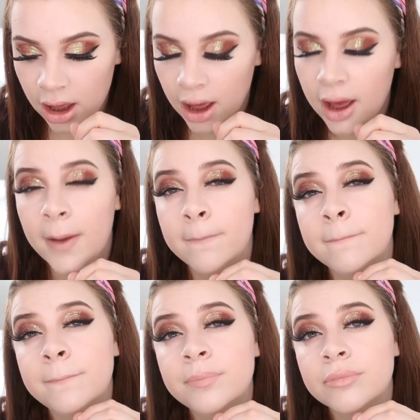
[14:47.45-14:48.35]

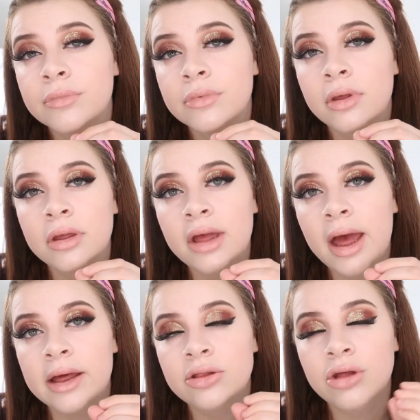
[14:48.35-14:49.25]

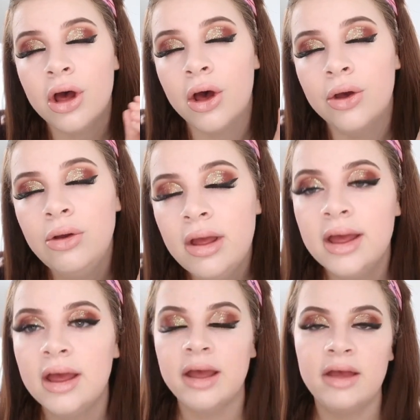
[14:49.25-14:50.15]
Yeah, so
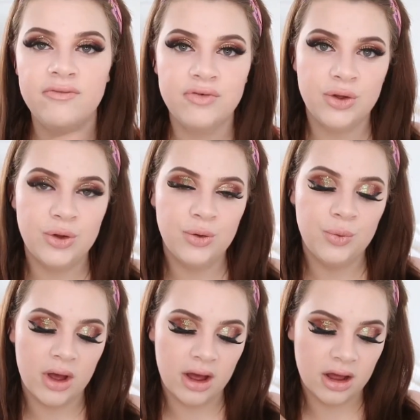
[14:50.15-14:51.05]
if you